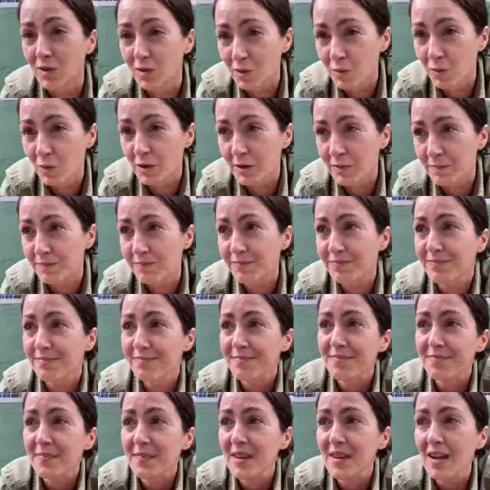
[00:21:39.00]
and we could
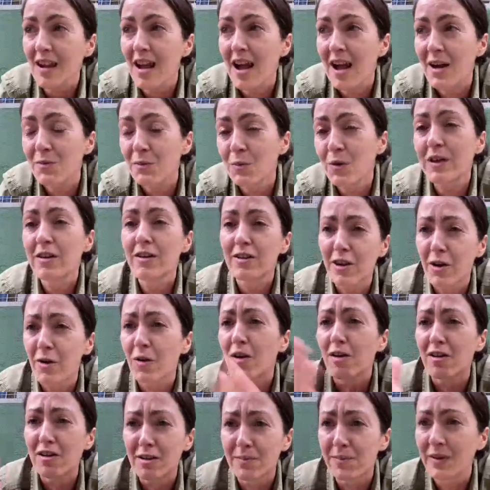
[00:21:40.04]
no longer be man the
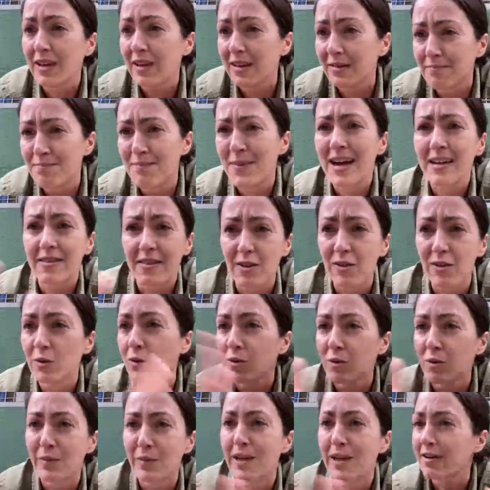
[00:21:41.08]
toolmaker and all of
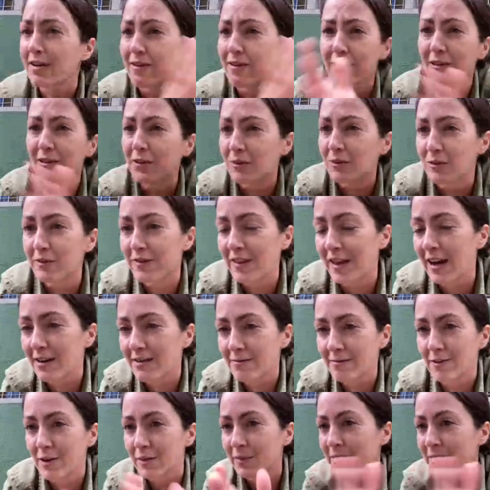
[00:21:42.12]
that rubbish anyway